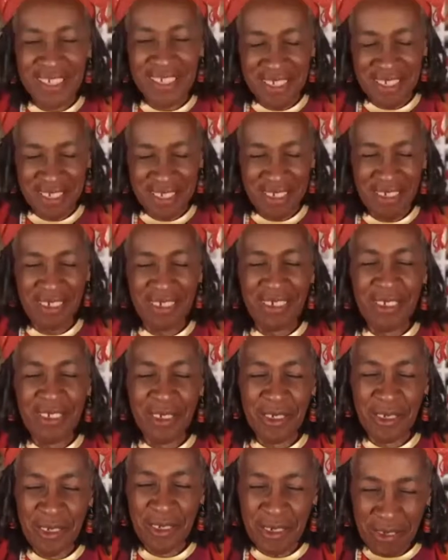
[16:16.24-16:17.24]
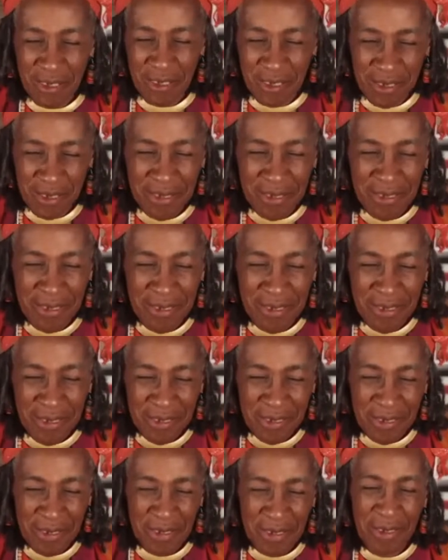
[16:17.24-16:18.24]
was very lucky.
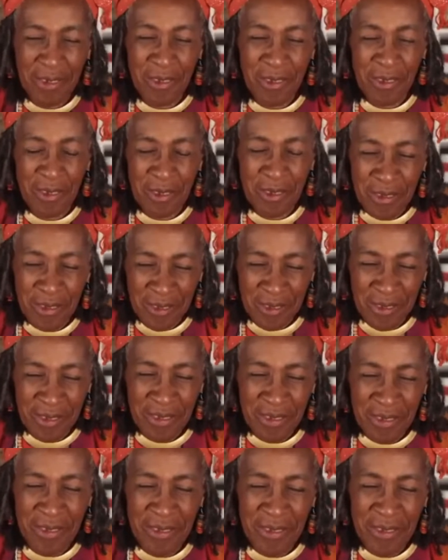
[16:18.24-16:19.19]
I